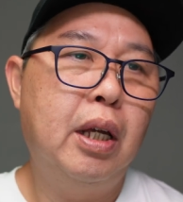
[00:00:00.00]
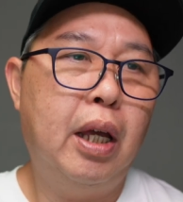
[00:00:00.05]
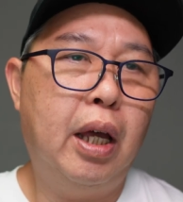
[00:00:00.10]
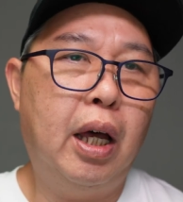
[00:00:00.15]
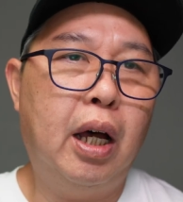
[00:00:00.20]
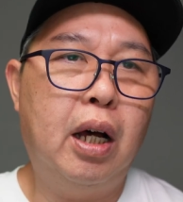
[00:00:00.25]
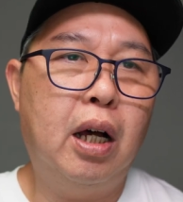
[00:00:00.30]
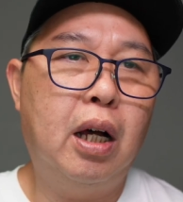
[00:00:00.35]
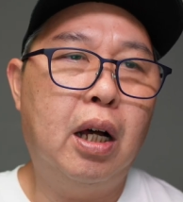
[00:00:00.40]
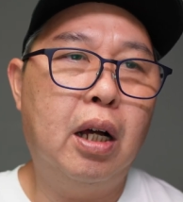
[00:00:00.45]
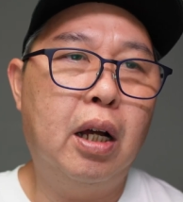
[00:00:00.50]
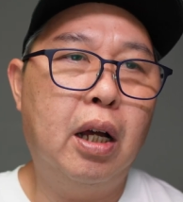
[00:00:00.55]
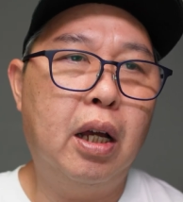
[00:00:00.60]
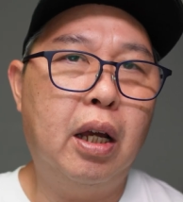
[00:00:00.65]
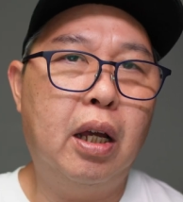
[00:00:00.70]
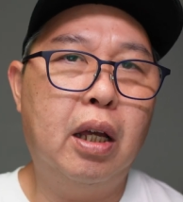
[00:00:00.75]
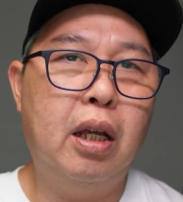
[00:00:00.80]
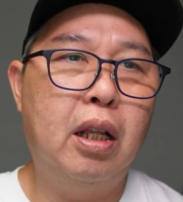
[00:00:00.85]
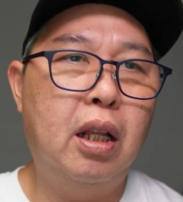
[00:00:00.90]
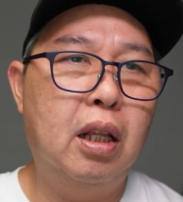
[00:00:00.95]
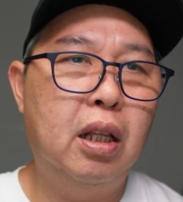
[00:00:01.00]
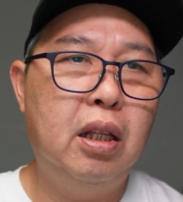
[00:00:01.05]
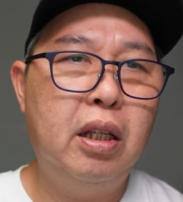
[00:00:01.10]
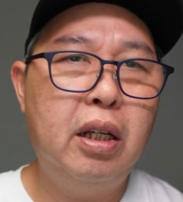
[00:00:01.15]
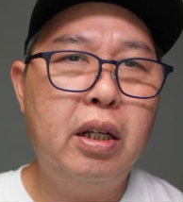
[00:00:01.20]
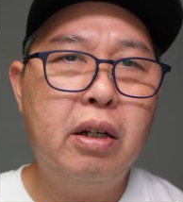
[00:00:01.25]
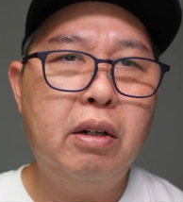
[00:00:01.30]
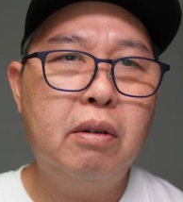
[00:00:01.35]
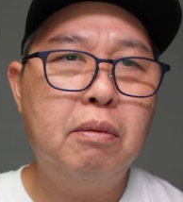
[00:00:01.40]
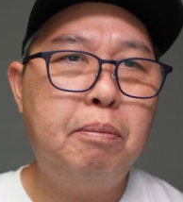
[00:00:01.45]
A
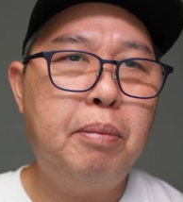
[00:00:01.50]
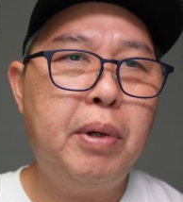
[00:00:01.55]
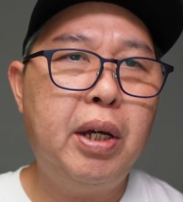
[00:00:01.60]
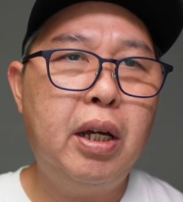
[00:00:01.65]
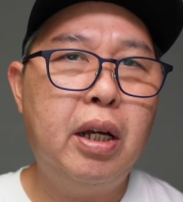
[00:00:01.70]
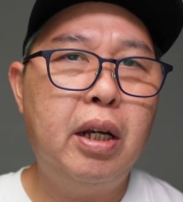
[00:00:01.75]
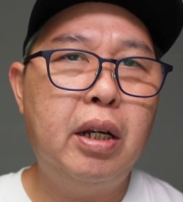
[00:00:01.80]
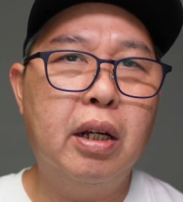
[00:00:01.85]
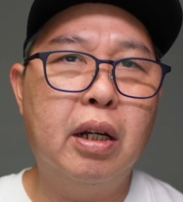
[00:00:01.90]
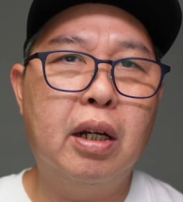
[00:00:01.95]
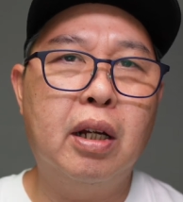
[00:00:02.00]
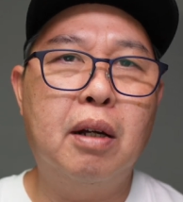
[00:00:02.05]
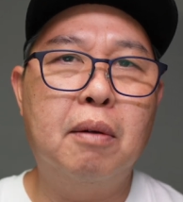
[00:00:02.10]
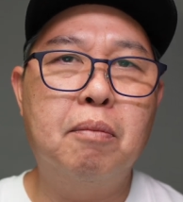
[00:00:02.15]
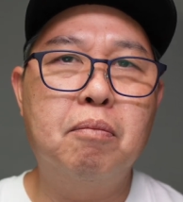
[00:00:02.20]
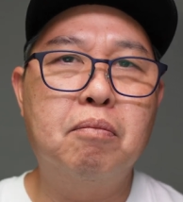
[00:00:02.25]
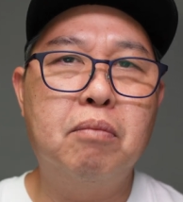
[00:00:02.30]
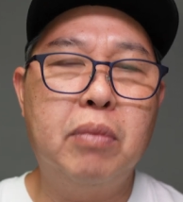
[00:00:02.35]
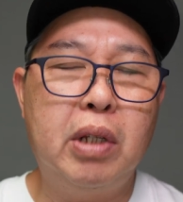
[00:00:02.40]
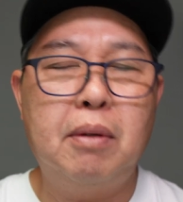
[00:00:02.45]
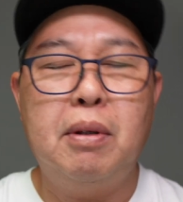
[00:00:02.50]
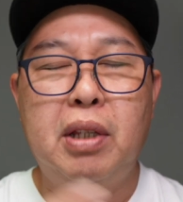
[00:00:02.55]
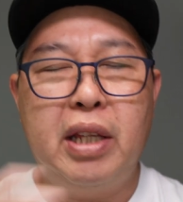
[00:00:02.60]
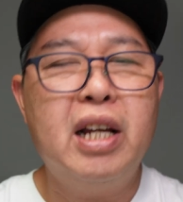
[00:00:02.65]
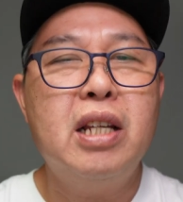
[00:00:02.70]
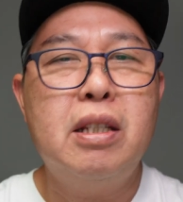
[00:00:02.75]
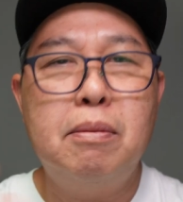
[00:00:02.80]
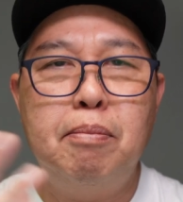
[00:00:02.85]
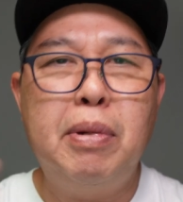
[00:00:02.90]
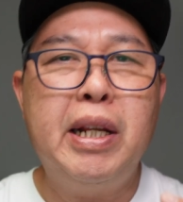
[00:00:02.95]
little bit, it
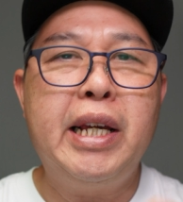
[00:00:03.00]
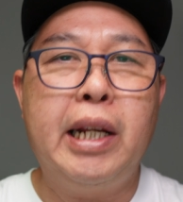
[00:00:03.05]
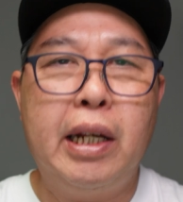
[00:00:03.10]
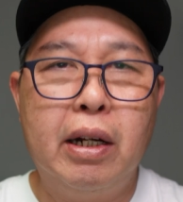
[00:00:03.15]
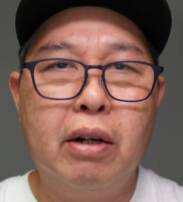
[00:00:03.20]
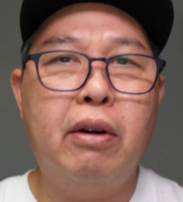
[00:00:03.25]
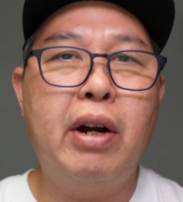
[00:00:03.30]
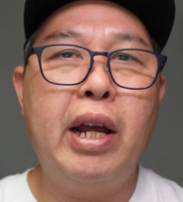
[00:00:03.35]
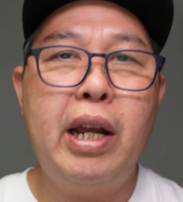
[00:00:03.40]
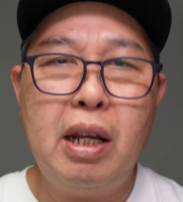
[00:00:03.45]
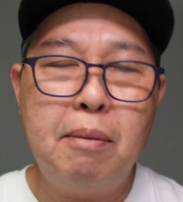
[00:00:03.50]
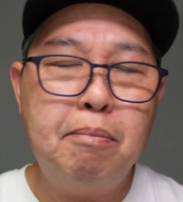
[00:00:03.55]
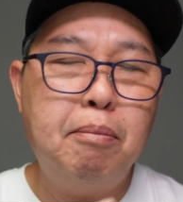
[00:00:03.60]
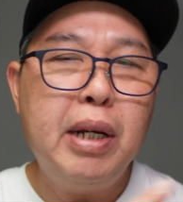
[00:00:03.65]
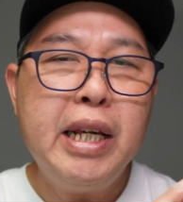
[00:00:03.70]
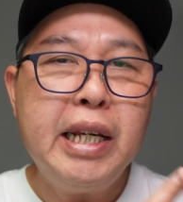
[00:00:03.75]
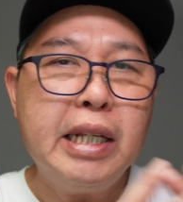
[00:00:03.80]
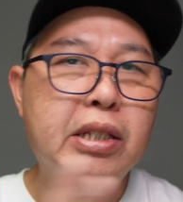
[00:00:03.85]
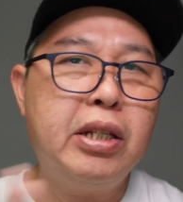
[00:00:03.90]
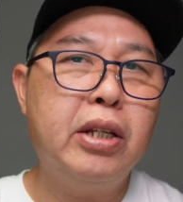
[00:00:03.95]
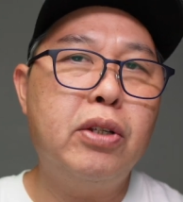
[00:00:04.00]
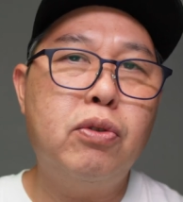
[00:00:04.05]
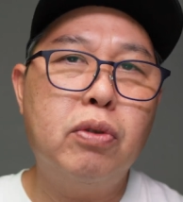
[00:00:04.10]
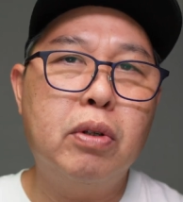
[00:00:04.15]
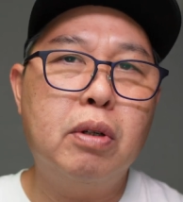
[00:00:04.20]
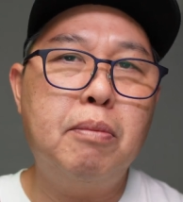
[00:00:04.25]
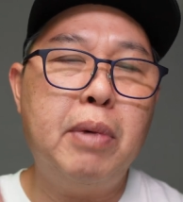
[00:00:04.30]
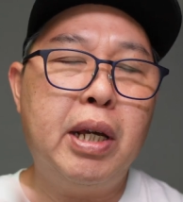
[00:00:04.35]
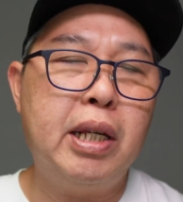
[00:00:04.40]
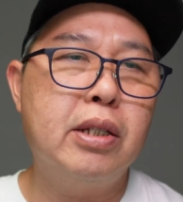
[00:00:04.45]
does bleed, alright? It bleeds into
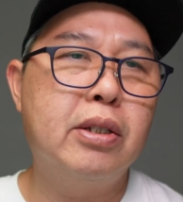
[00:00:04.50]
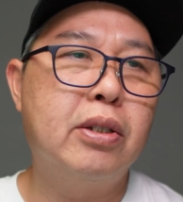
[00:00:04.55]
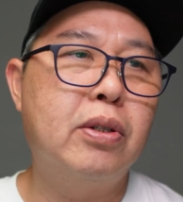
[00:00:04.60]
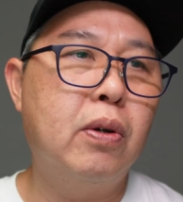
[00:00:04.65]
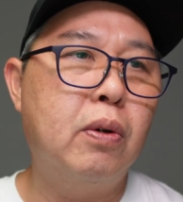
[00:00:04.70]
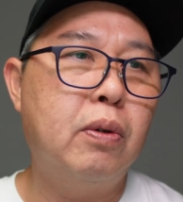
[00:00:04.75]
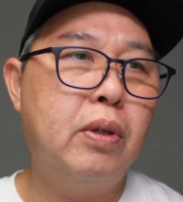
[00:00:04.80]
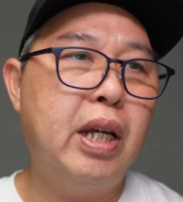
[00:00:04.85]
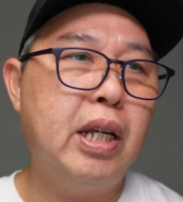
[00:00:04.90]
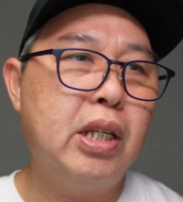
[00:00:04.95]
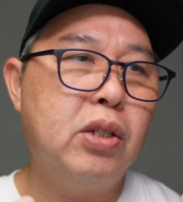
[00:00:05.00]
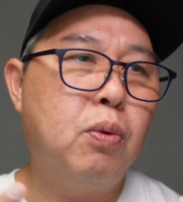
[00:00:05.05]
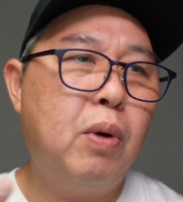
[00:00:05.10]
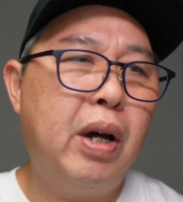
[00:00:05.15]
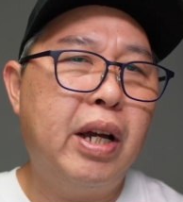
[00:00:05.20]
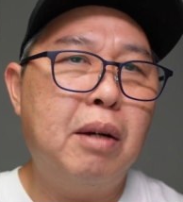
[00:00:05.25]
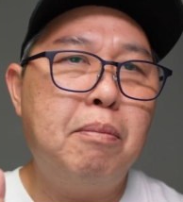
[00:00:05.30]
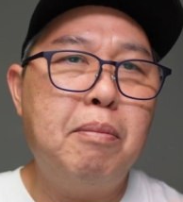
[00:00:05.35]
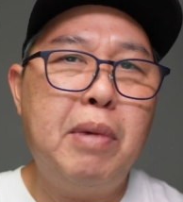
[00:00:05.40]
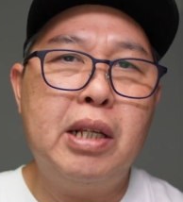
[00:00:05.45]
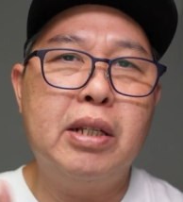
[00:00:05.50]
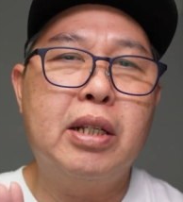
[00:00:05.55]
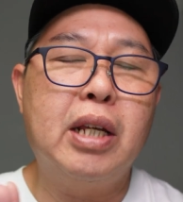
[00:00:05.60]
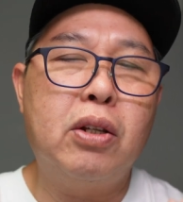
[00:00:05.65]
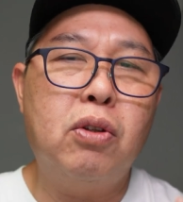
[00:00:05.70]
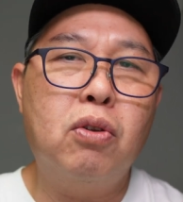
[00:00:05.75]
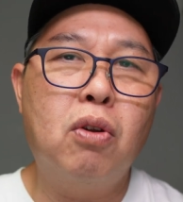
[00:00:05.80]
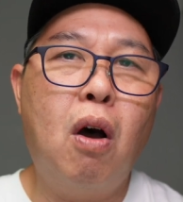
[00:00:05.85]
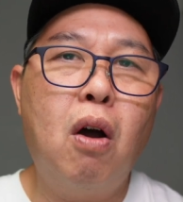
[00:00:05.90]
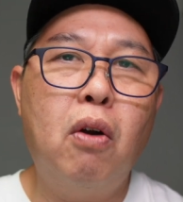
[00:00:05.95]
the mids, so that's why the mids are
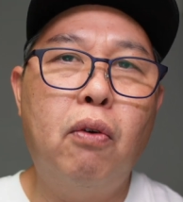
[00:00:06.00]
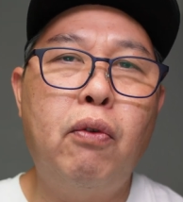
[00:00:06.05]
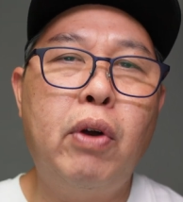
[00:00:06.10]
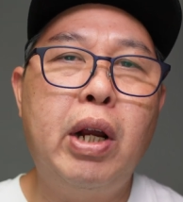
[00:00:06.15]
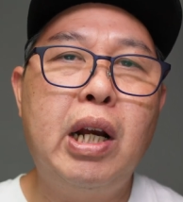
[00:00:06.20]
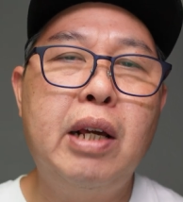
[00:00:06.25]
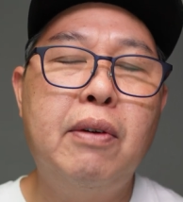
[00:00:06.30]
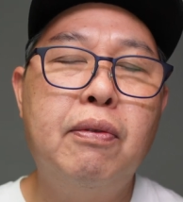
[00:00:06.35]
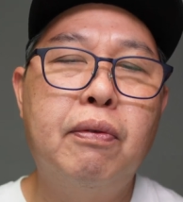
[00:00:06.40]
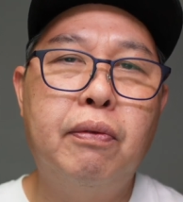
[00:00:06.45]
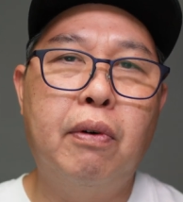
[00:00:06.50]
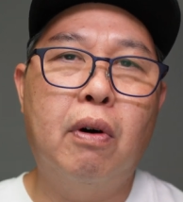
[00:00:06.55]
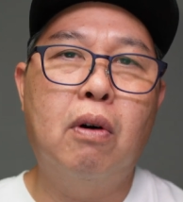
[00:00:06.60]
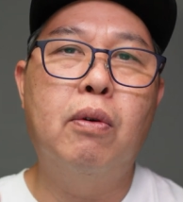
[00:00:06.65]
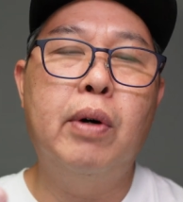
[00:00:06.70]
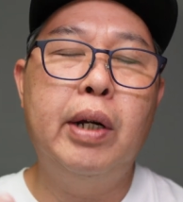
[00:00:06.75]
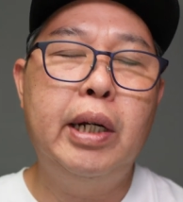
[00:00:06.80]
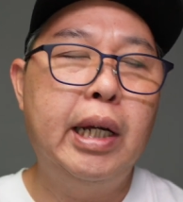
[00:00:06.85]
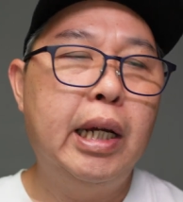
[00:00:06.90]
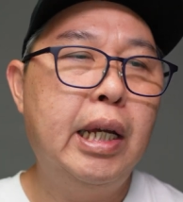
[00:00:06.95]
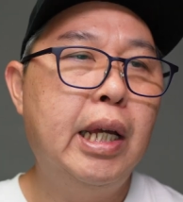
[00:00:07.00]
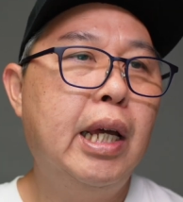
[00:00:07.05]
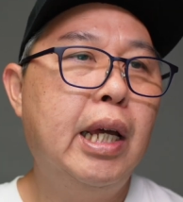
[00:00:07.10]
not really forward,